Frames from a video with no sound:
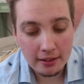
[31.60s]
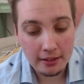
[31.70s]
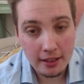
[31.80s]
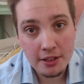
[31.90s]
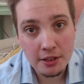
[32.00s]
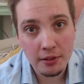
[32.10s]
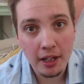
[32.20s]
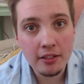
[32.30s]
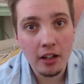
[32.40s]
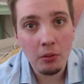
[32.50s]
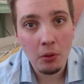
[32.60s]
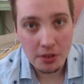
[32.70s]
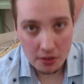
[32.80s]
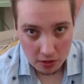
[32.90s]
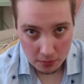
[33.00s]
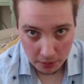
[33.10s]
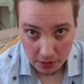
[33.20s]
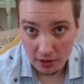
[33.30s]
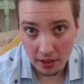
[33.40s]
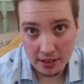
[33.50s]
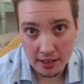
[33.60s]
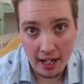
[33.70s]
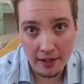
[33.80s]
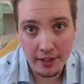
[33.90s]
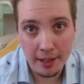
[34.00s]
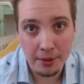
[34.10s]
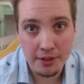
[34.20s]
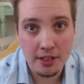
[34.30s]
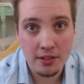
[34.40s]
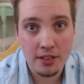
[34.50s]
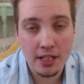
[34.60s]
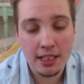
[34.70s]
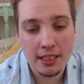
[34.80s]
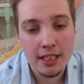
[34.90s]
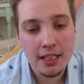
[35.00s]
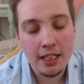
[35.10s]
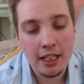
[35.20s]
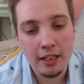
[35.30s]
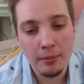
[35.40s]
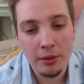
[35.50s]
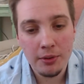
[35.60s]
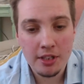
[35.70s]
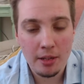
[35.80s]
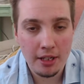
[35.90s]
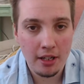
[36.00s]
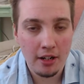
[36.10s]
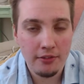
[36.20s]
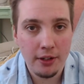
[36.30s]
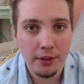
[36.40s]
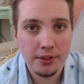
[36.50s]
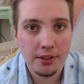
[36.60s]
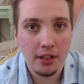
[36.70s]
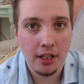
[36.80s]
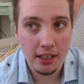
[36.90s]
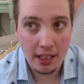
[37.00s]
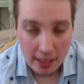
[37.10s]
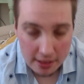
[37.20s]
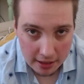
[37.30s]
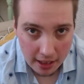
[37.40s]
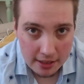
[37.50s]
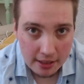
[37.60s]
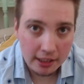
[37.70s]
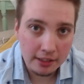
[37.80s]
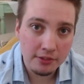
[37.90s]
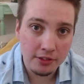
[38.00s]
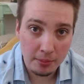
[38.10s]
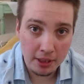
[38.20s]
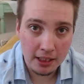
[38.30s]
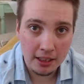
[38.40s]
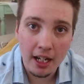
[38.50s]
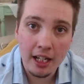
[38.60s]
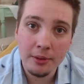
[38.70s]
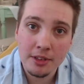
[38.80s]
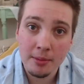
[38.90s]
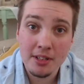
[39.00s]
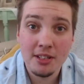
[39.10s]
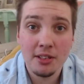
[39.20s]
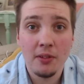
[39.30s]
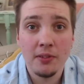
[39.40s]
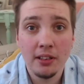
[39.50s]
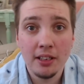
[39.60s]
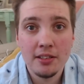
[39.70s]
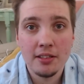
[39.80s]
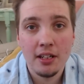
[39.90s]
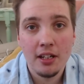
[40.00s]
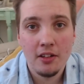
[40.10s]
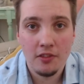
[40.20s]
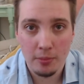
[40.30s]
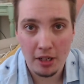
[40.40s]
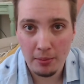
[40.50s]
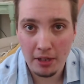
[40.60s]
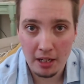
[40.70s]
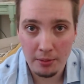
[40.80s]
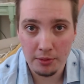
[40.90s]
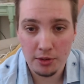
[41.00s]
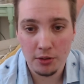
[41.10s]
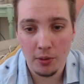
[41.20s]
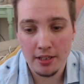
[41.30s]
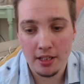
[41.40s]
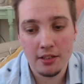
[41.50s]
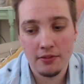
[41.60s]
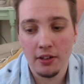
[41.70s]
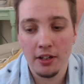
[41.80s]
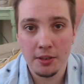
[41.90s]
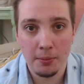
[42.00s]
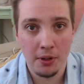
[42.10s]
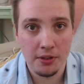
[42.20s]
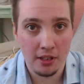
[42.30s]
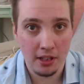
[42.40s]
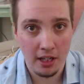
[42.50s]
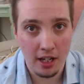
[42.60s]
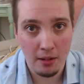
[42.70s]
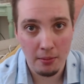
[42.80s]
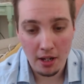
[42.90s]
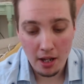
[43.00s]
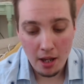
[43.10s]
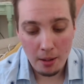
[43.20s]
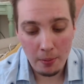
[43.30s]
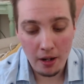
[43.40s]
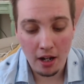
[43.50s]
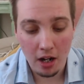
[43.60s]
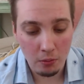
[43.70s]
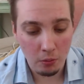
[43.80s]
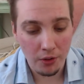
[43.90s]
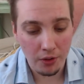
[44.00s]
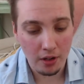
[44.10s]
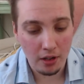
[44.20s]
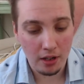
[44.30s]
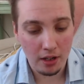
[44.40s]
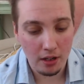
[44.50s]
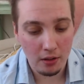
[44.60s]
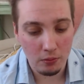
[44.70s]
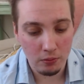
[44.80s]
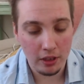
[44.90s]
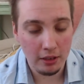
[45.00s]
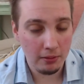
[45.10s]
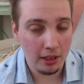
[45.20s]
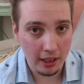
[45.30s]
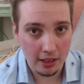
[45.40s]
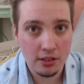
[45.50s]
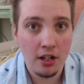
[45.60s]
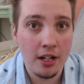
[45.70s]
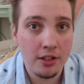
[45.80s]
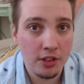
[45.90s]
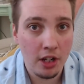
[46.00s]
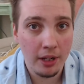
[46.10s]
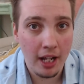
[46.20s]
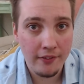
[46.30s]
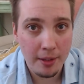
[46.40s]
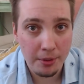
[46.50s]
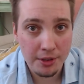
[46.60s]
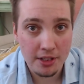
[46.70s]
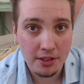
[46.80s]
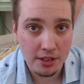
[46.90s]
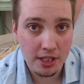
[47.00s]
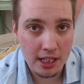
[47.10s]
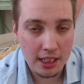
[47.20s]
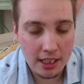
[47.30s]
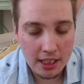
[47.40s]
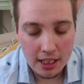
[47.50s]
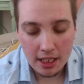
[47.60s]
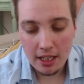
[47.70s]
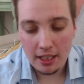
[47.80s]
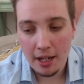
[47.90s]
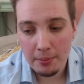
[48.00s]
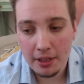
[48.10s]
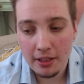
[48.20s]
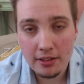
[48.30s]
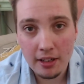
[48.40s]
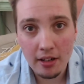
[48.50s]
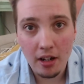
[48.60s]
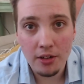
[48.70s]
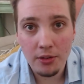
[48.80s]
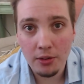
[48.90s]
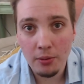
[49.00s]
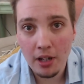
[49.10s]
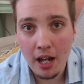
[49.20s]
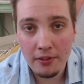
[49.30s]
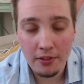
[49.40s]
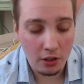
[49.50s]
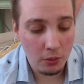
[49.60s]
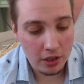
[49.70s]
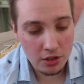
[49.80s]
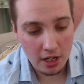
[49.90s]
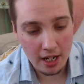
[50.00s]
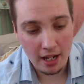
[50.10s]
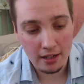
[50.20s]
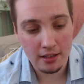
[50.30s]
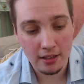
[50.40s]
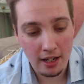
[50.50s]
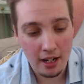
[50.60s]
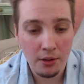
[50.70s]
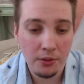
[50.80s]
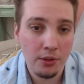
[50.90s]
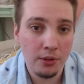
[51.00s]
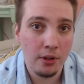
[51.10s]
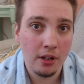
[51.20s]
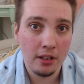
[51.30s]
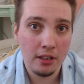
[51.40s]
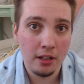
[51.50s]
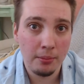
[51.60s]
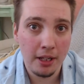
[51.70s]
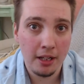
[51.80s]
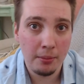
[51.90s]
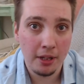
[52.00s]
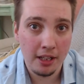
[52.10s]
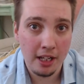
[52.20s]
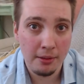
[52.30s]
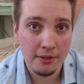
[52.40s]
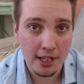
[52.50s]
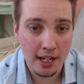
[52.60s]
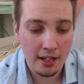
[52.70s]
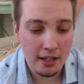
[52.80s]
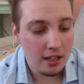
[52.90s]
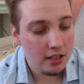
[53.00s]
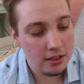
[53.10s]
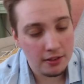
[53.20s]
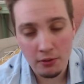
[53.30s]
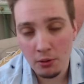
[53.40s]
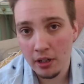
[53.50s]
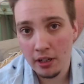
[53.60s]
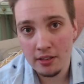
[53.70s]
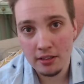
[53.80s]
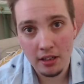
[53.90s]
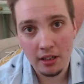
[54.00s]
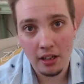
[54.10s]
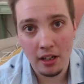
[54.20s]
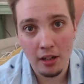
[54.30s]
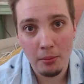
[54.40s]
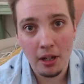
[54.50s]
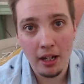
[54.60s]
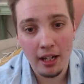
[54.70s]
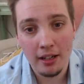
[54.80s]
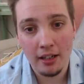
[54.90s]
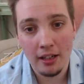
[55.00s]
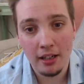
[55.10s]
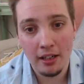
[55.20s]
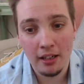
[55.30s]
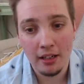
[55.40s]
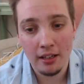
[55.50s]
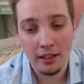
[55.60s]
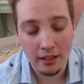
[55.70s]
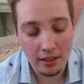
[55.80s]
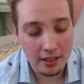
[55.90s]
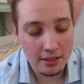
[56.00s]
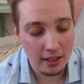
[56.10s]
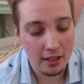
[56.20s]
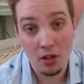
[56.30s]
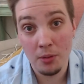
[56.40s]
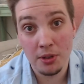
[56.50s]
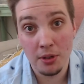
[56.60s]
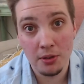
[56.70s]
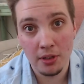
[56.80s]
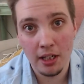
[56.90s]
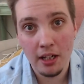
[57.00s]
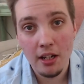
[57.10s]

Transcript: That's correct, I wasn't super excited to have that procedure done. It was something that I felt I needed to get done for me, and it was something to tick off the list for me to be able to identify as the person that I am. But I wasn't really, really excited to go and have that procedure done. That being said, I do want to have a quick shout out now to a young man by the name of Zach. Dysphoria is kicking him and he needs to get top surgery.